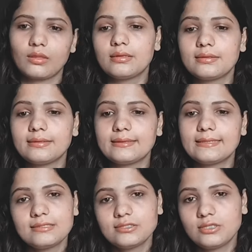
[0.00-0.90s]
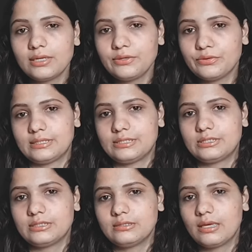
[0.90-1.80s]
This is the
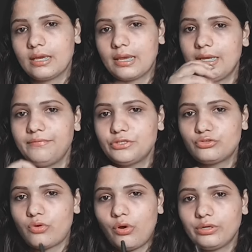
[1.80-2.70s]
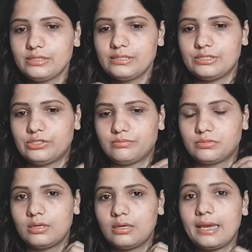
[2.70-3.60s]
nutrition in which
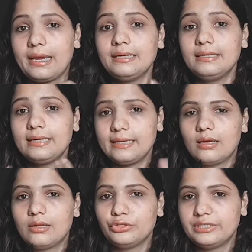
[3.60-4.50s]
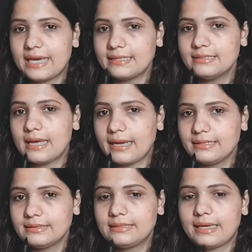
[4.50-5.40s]
organisms intake dead and
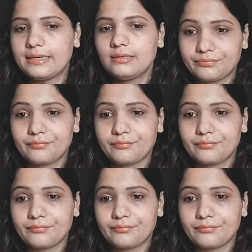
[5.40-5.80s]
decaying